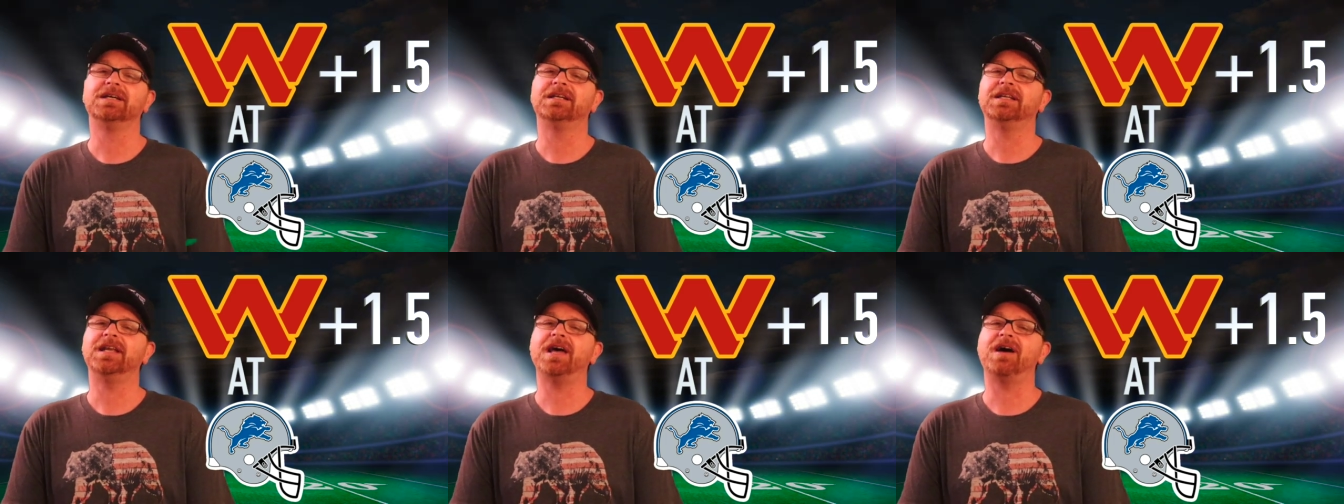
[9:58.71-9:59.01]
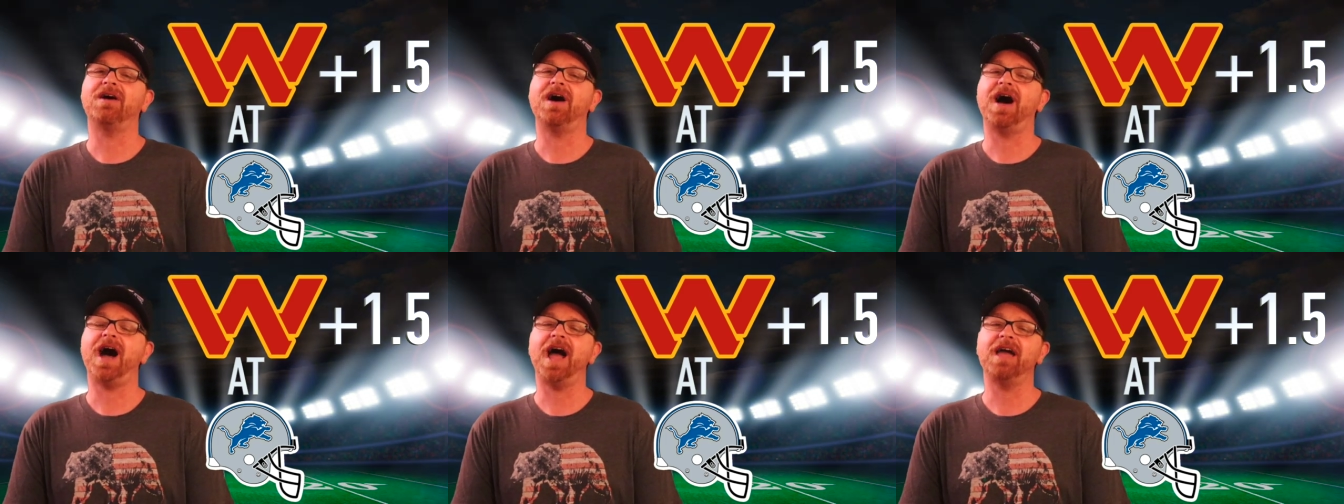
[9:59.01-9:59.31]

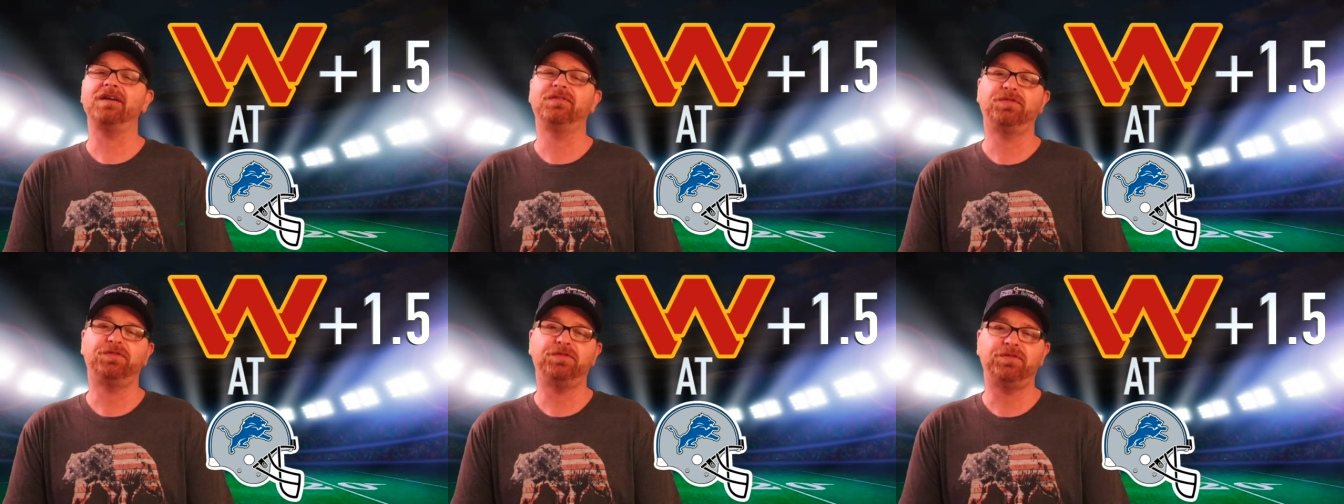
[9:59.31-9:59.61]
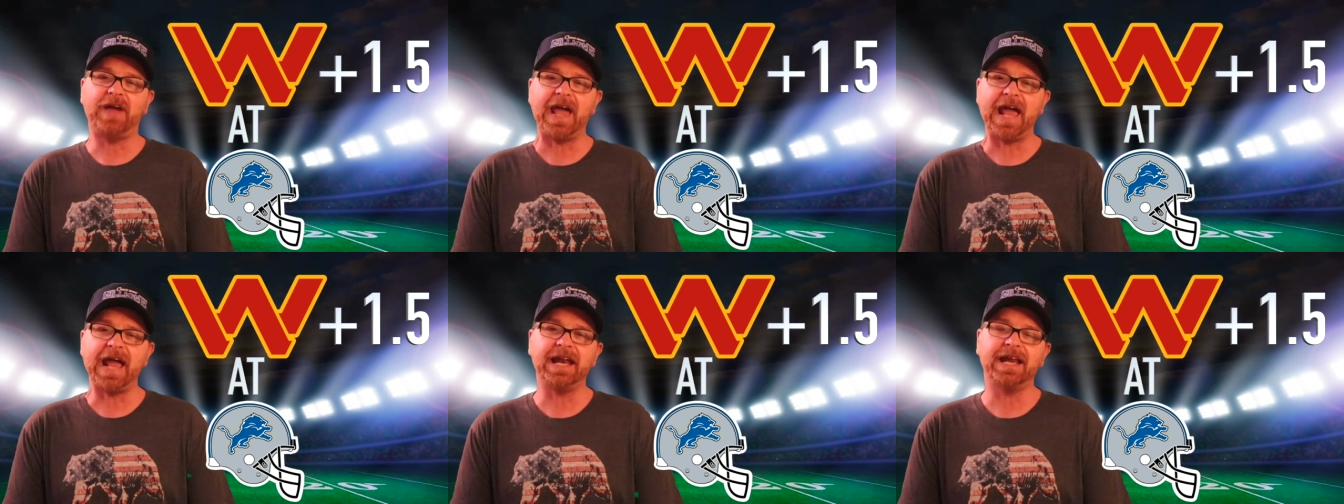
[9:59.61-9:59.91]
Now I
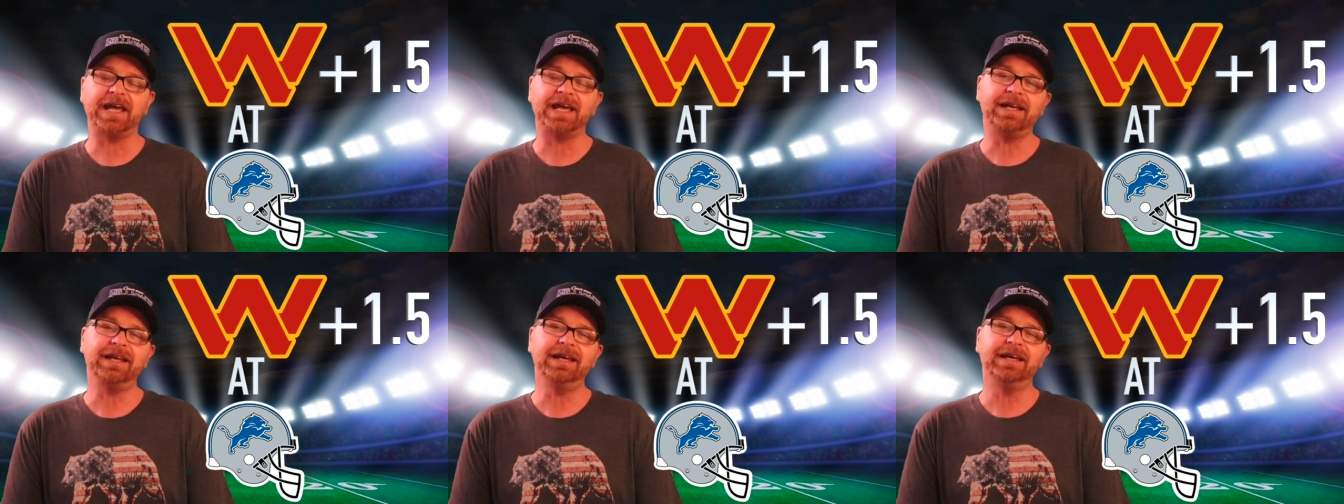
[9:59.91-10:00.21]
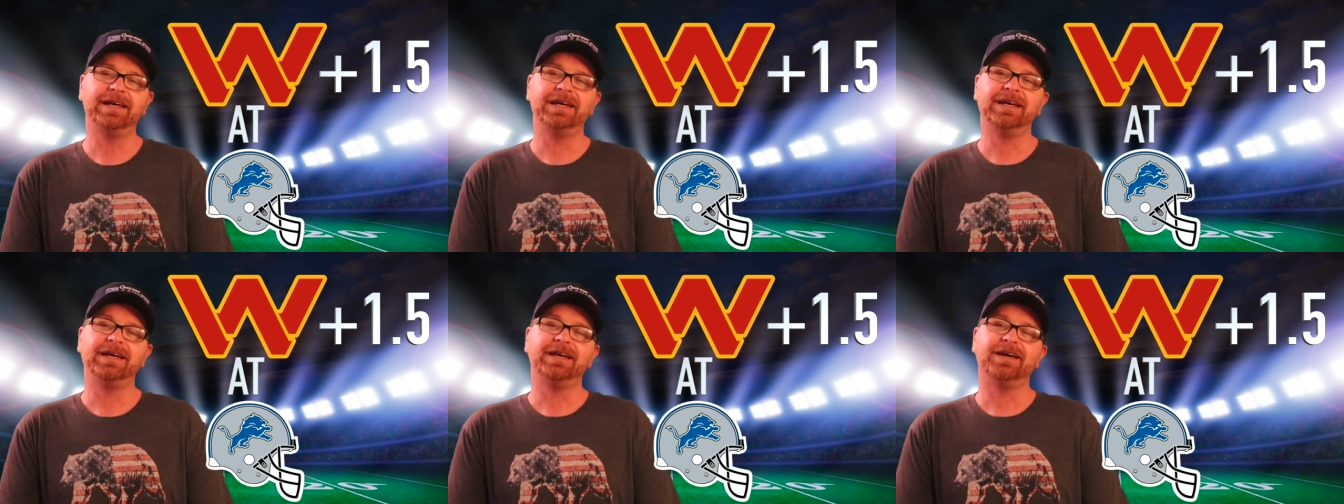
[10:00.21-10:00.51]
faded
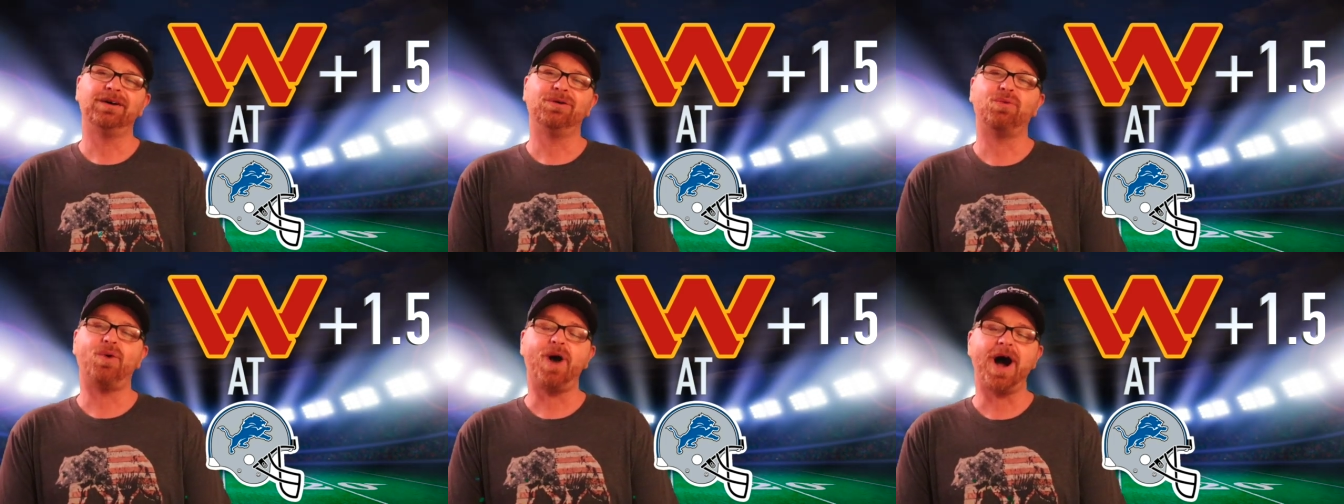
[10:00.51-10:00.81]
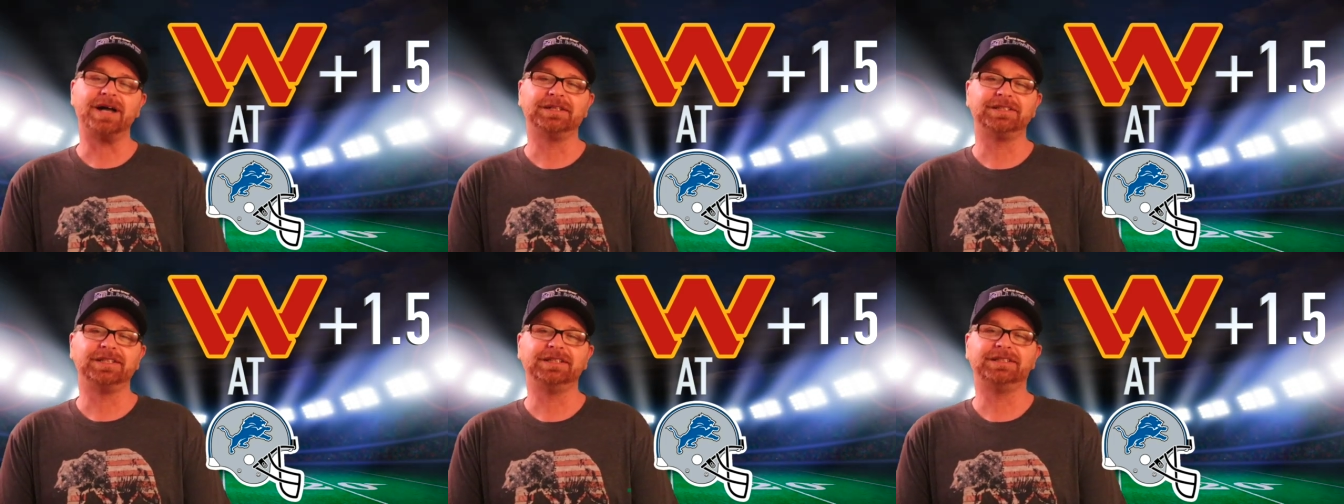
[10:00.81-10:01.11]

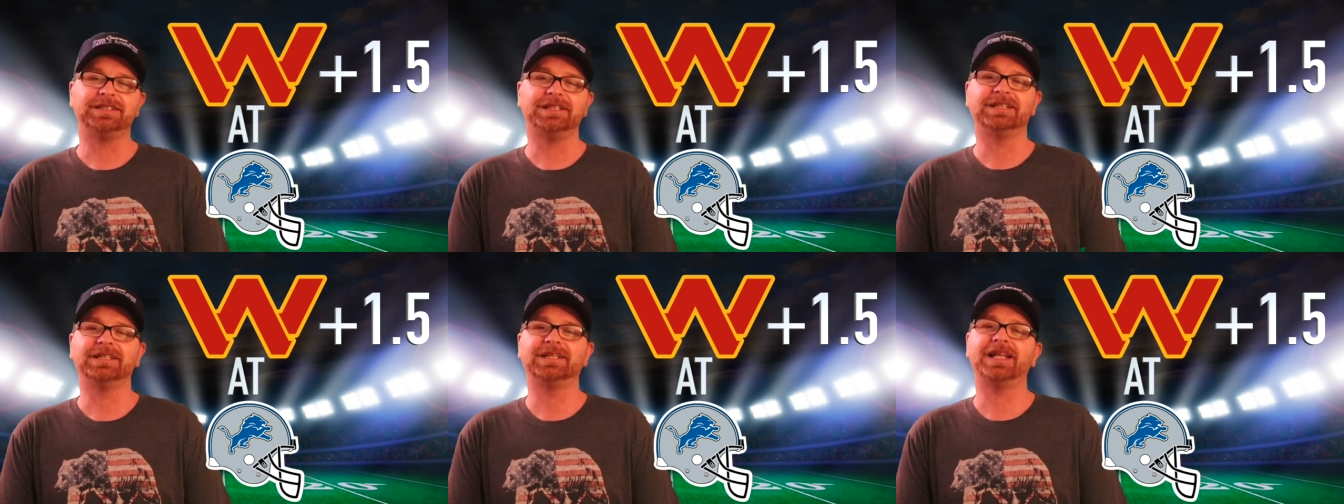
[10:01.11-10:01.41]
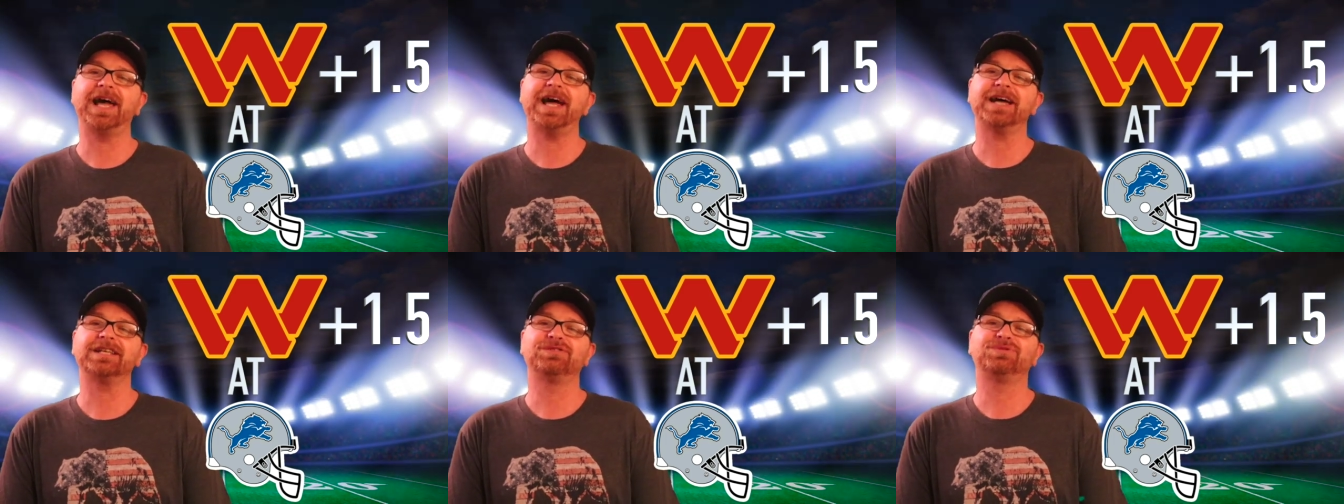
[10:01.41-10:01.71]
Washington
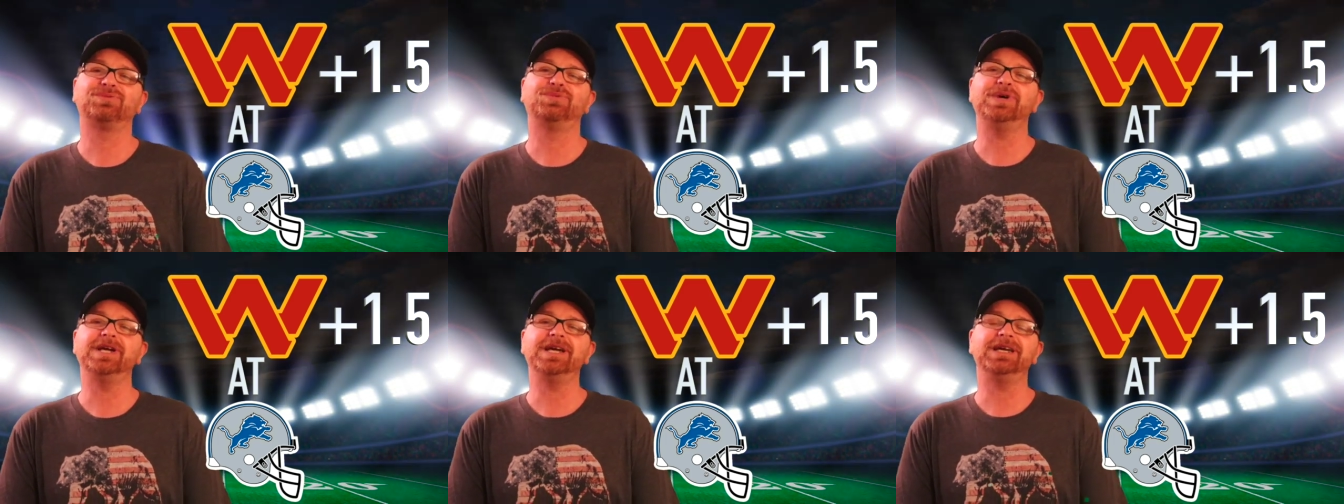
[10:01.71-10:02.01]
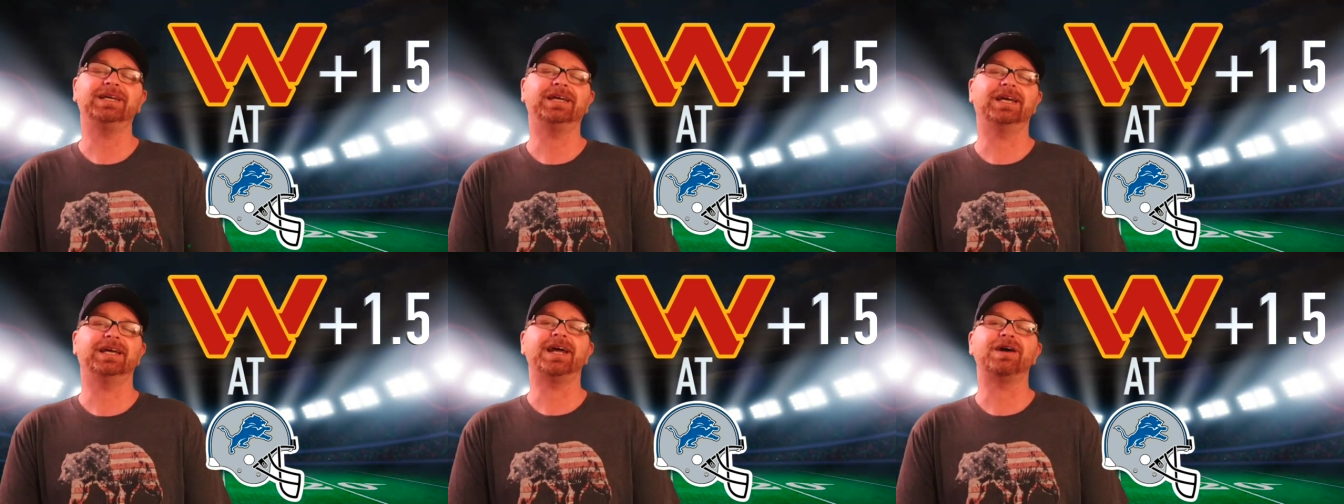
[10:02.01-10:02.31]
last
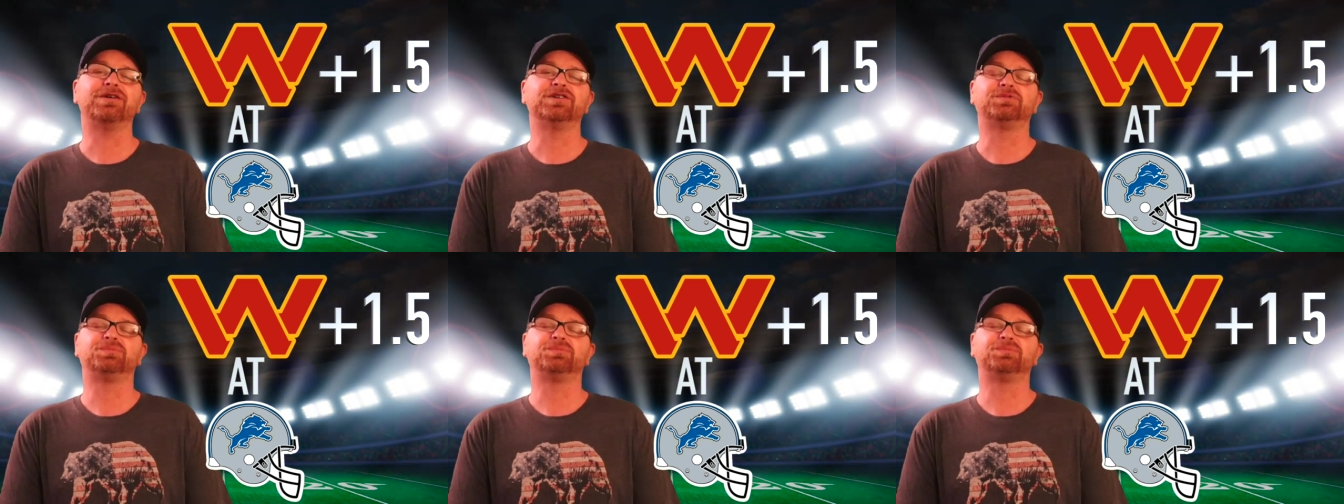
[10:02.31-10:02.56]
week and I was